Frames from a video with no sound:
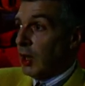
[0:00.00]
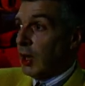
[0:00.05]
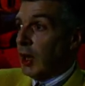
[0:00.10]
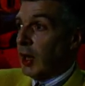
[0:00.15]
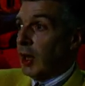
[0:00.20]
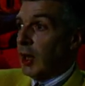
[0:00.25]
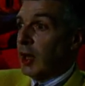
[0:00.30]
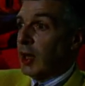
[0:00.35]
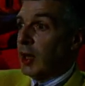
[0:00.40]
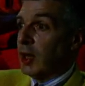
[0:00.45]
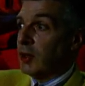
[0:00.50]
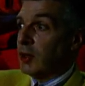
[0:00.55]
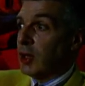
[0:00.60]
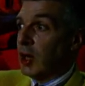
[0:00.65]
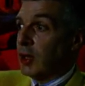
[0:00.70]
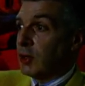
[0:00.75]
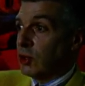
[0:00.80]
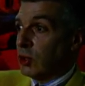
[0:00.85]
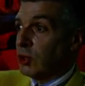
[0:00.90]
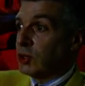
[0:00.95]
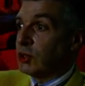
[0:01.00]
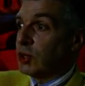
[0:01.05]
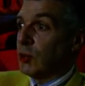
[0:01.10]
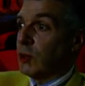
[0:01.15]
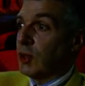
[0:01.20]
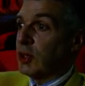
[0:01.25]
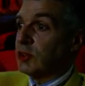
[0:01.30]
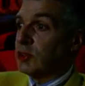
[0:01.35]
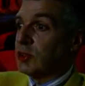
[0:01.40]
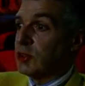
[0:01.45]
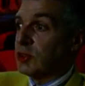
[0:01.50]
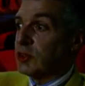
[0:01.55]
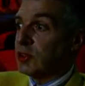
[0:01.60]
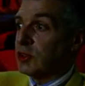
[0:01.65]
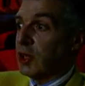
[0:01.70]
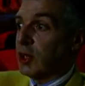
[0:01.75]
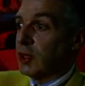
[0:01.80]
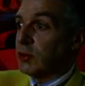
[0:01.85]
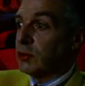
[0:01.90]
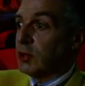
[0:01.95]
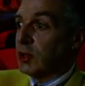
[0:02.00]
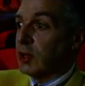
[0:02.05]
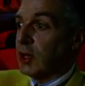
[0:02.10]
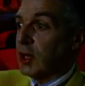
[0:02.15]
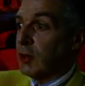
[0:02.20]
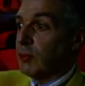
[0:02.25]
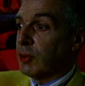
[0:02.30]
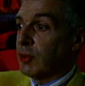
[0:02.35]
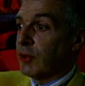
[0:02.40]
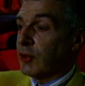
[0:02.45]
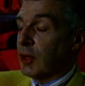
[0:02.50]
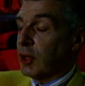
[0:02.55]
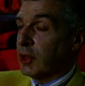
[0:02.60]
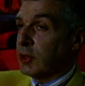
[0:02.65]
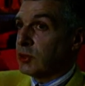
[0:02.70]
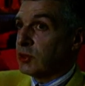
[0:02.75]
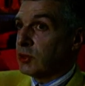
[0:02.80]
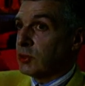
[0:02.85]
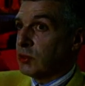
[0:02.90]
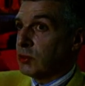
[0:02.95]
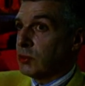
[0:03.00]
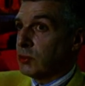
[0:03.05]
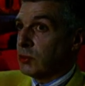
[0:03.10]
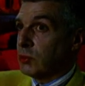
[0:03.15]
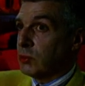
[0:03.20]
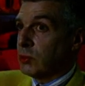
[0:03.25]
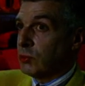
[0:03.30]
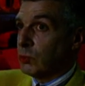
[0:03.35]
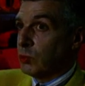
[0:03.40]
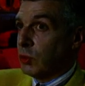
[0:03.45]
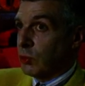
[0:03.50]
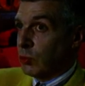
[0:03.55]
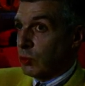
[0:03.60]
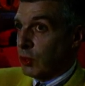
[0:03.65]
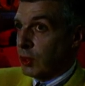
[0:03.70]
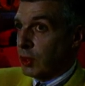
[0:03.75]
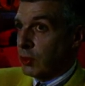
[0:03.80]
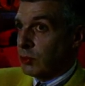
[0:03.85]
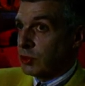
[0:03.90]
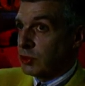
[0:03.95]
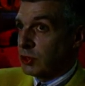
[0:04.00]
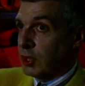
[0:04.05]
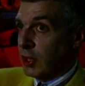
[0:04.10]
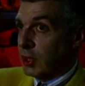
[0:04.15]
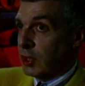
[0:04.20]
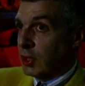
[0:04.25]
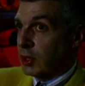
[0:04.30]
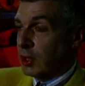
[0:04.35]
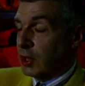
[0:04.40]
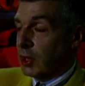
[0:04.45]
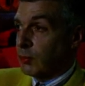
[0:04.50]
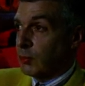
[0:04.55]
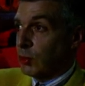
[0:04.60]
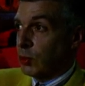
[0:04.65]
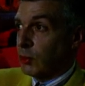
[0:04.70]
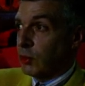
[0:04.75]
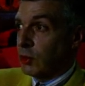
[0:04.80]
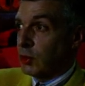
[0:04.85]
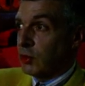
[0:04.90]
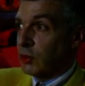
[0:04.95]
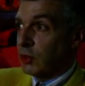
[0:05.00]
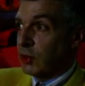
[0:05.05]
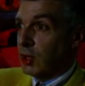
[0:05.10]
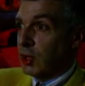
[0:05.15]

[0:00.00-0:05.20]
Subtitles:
And I got Oasis. I really empathized with what they were saying at that point.